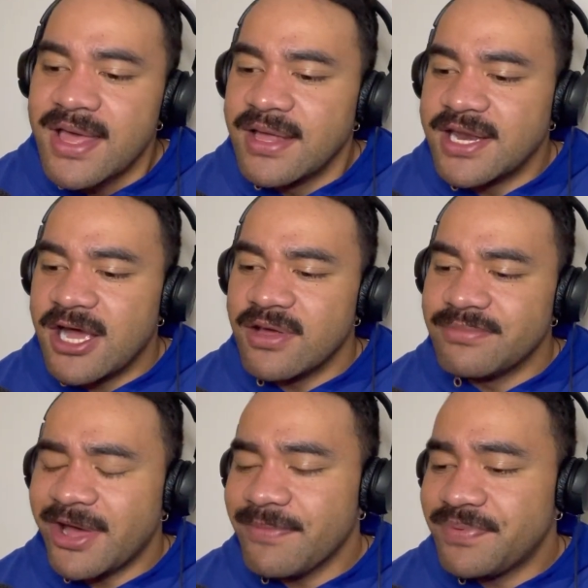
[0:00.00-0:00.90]
Now, in
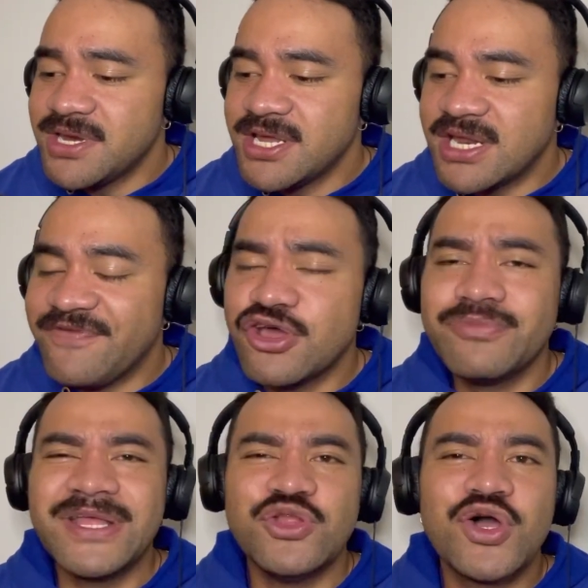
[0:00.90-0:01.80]
my opinion, if you're going to
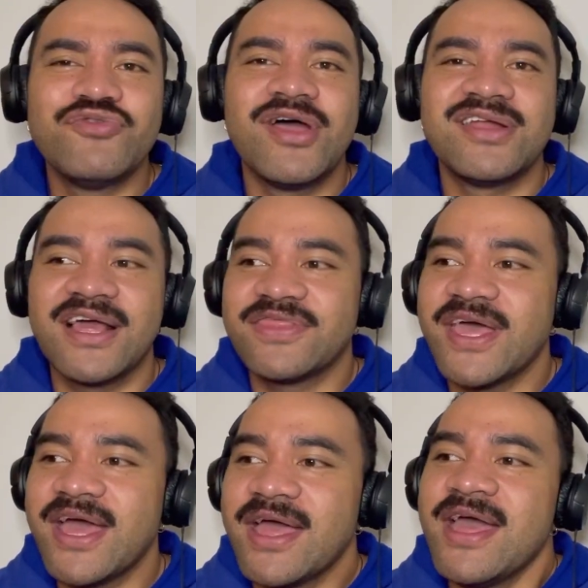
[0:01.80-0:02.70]
be looking around like
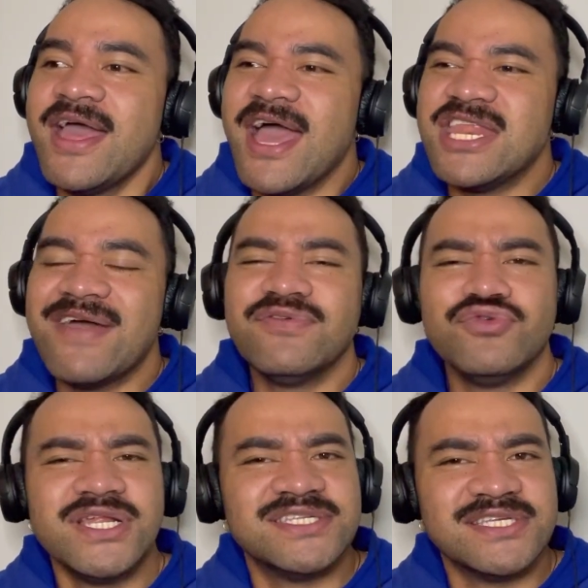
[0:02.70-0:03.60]
that and you haven't
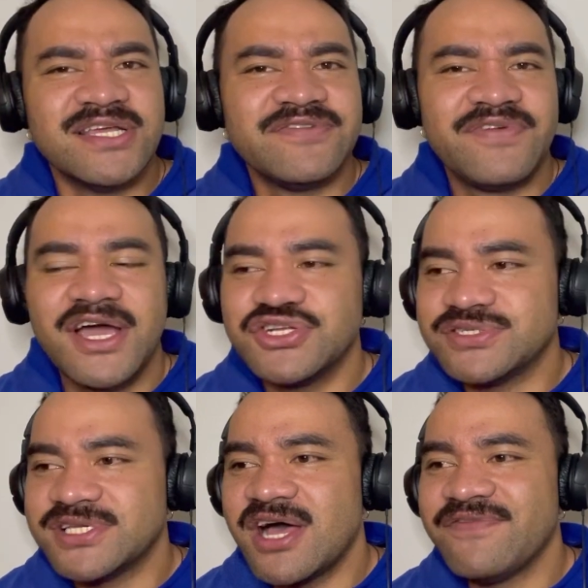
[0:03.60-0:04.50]
really solidified
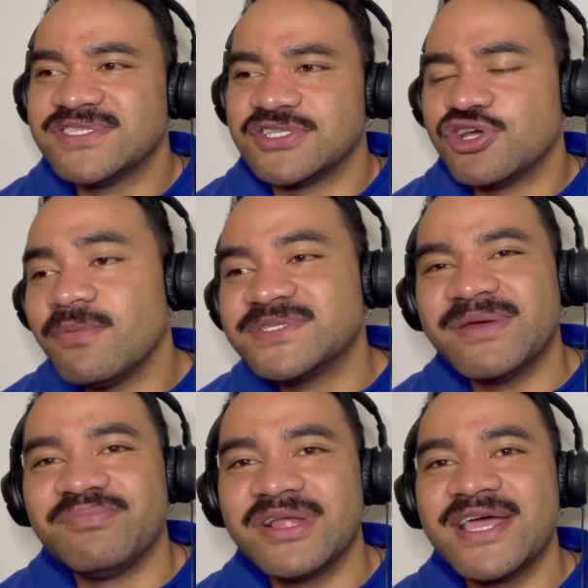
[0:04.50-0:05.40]
yourself as a top 10
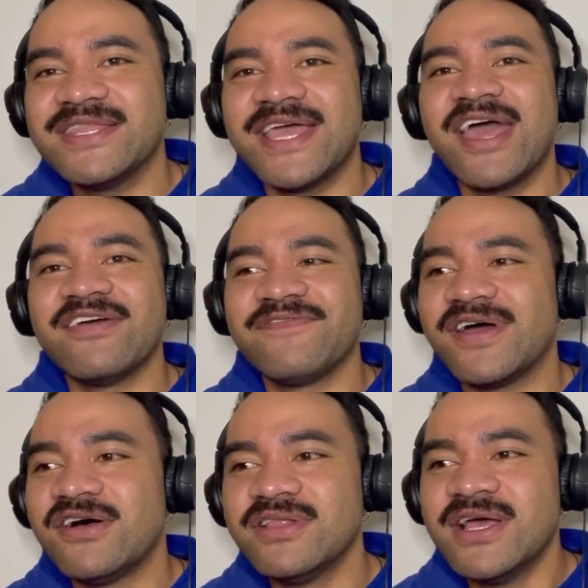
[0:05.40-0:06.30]
player in the
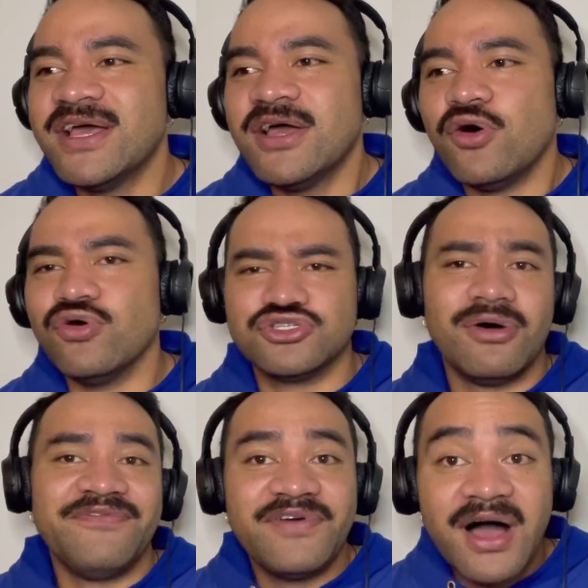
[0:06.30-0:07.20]
AFL or
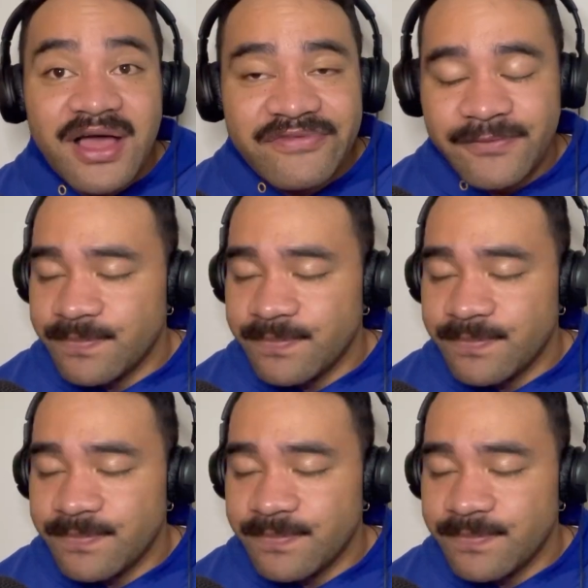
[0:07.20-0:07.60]
top 5,